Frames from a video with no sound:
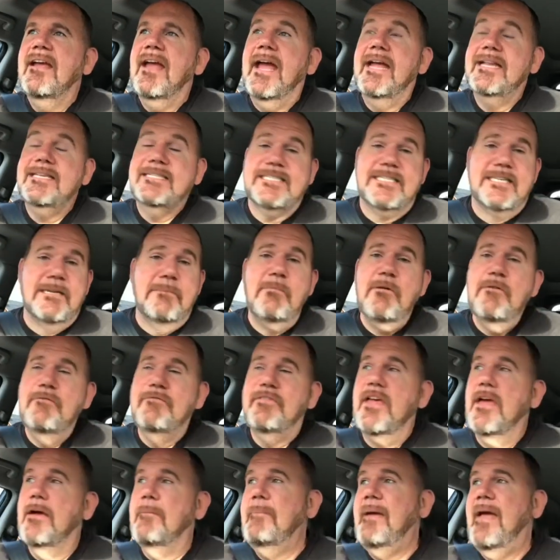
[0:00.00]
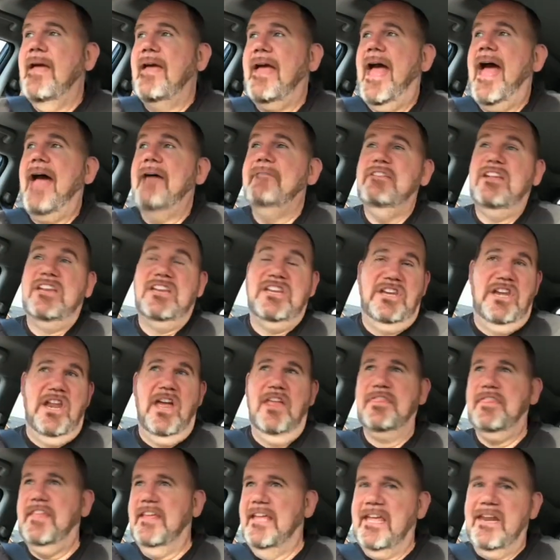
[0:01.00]
and some of them having
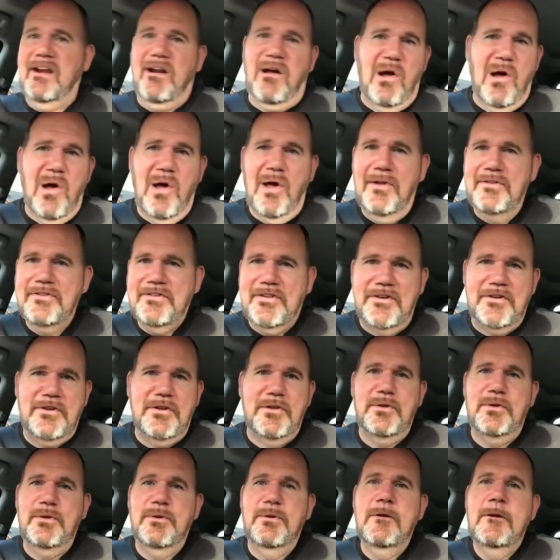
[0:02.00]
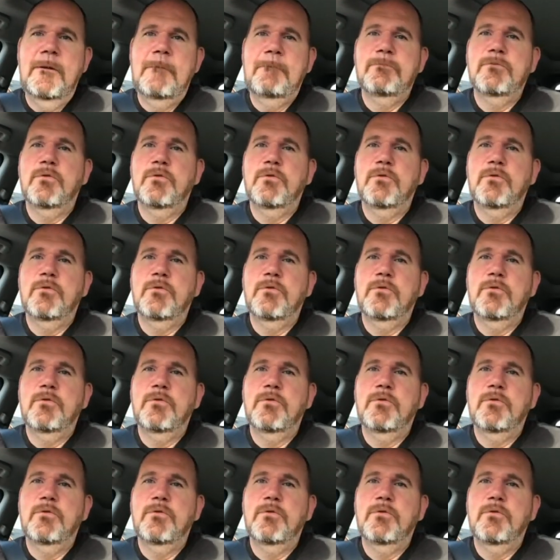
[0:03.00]
nothing at all to do